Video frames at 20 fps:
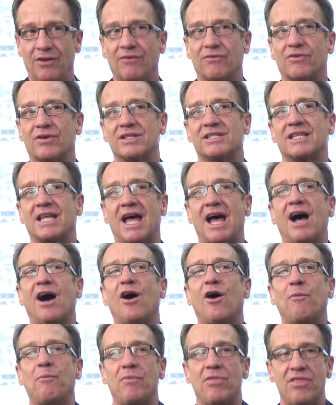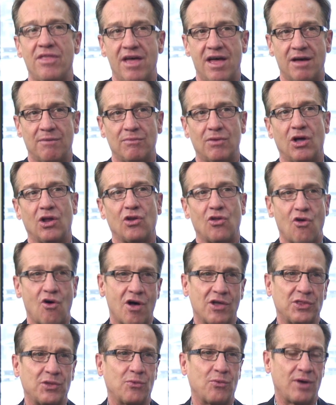for us to help them
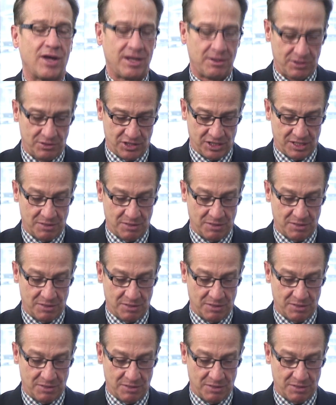along the way